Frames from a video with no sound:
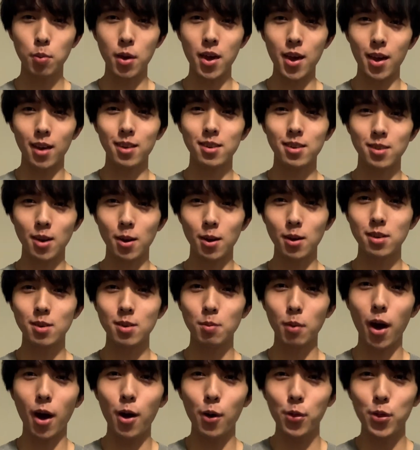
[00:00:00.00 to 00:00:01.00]
being serious
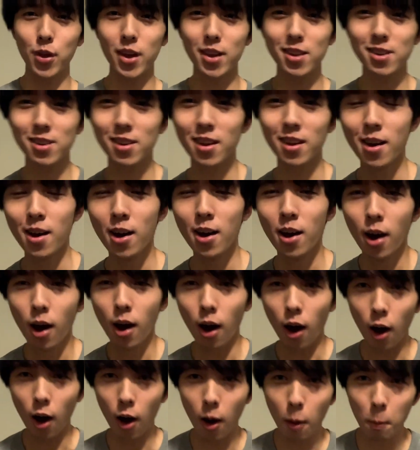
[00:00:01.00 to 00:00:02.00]
about this.
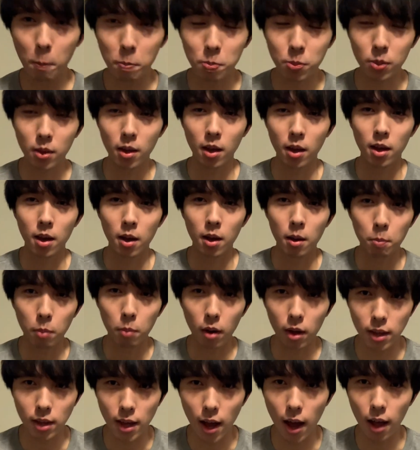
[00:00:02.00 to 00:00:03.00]
Um,
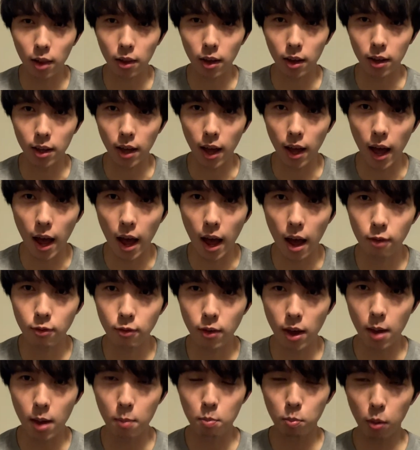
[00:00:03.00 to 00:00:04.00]
but yeah, like have
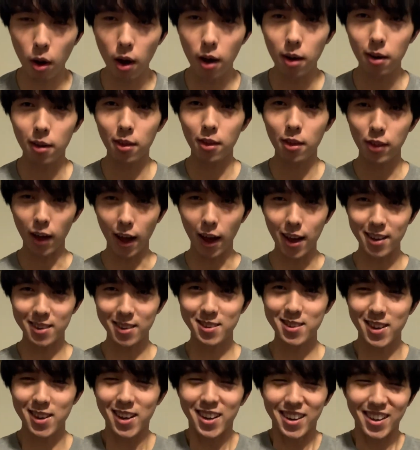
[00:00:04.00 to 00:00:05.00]
a butt
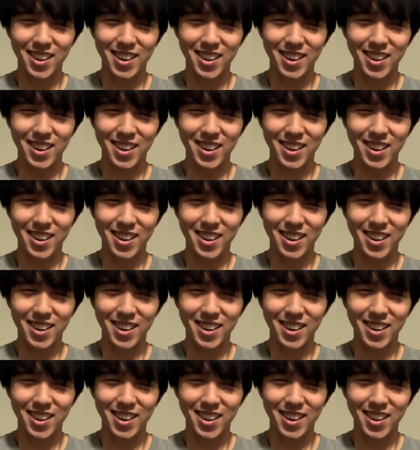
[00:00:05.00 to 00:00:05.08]
that's,